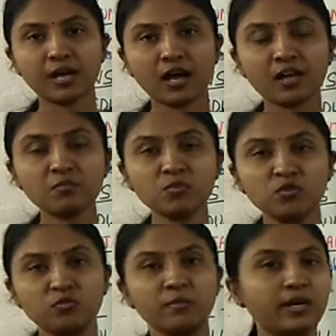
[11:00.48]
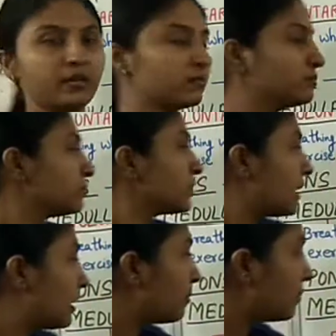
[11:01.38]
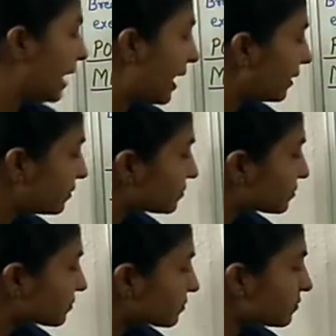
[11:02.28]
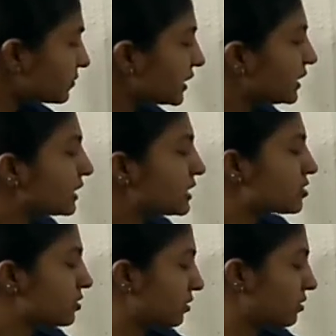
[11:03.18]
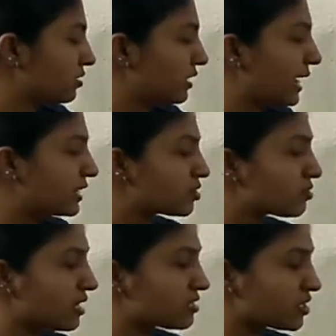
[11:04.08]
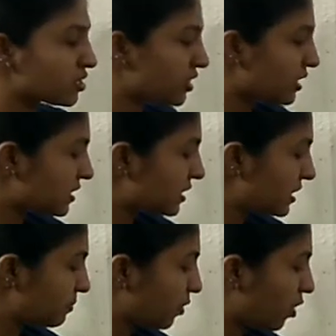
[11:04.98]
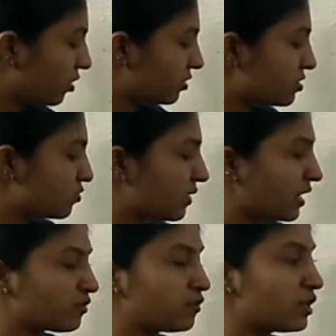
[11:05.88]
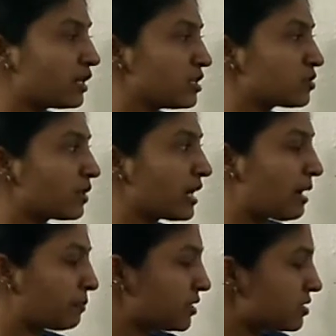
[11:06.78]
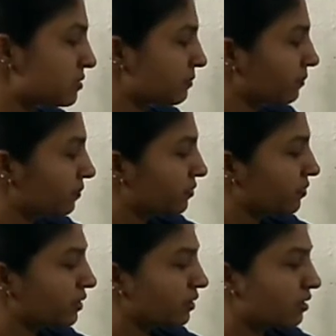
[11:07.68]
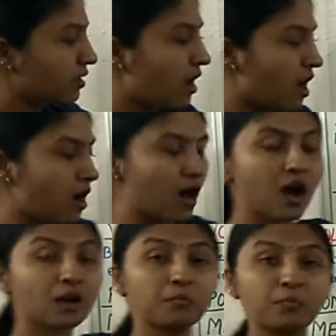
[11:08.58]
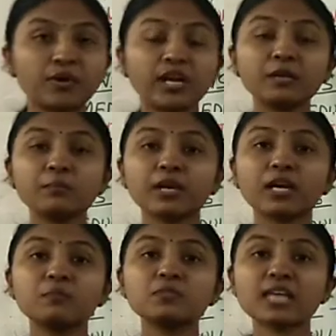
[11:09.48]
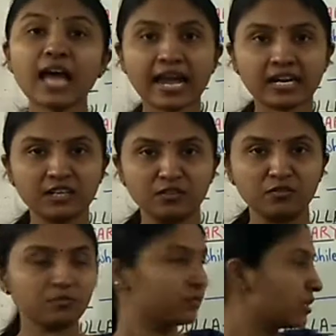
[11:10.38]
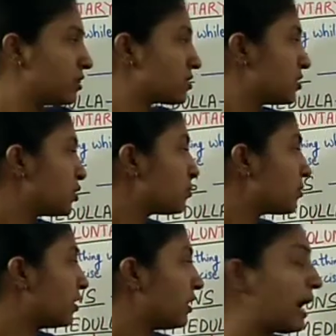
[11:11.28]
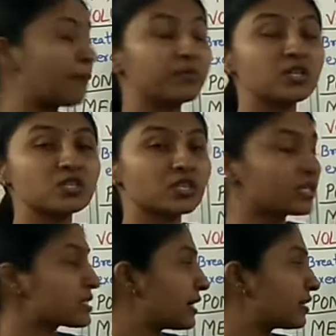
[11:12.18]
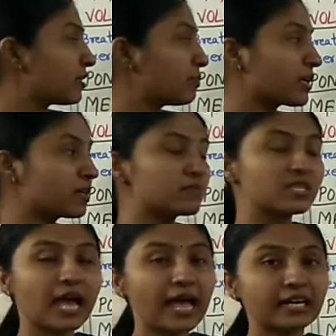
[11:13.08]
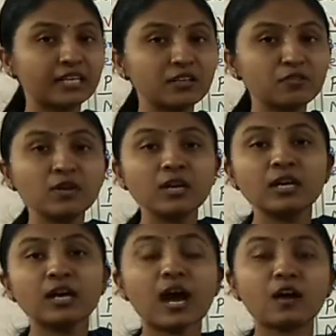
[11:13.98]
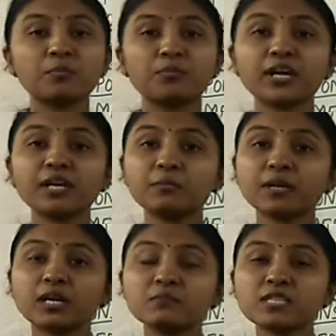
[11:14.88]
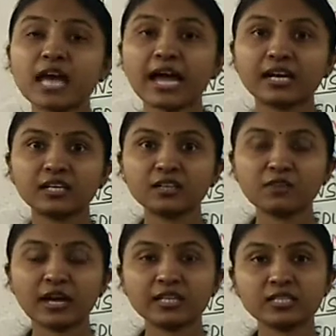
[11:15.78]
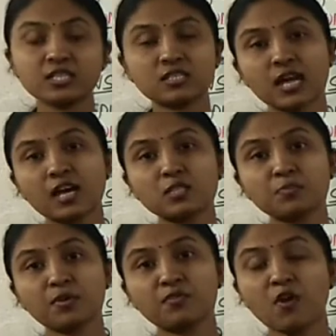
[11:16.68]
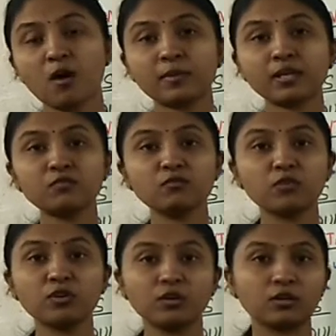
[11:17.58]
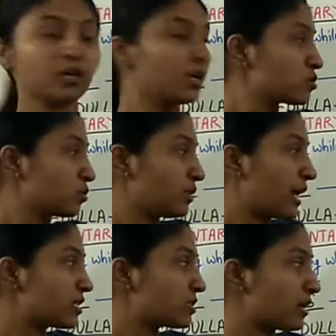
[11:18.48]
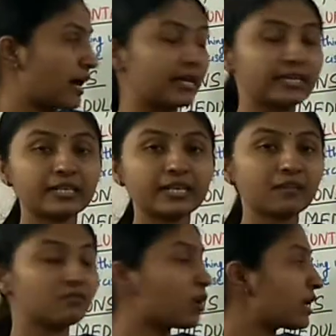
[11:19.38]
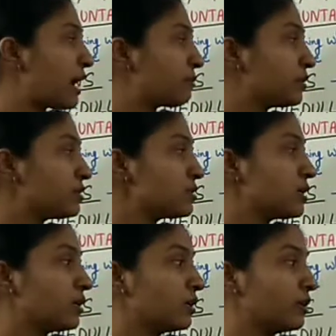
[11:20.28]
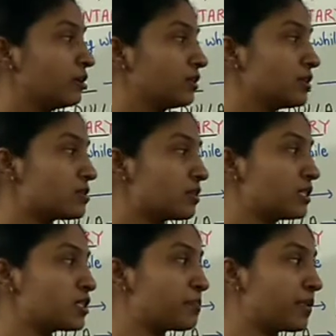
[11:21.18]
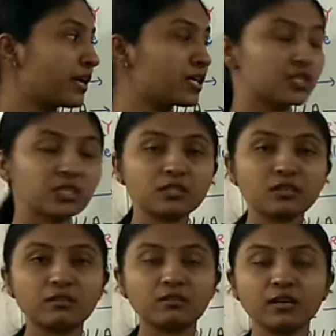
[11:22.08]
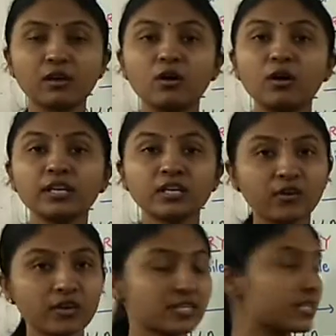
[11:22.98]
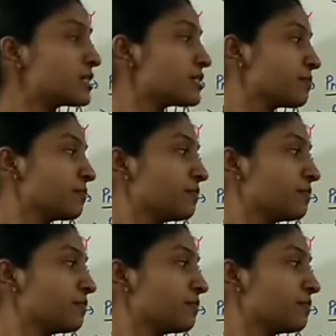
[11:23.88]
eye movement. And in this light transitional sleep or this wakefulness, what happens, our brain becomes active, this new apneustic center becomes active, our brain becomes active and it starts performing work. So that's at that time what happens, this inspiration increases,